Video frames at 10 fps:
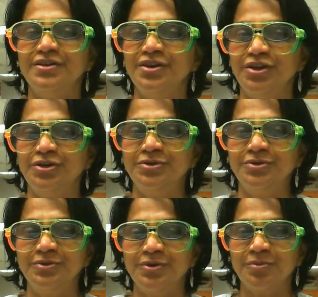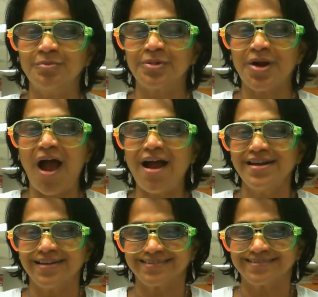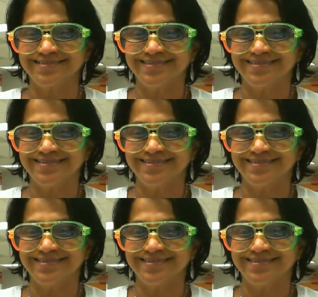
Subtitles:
new product.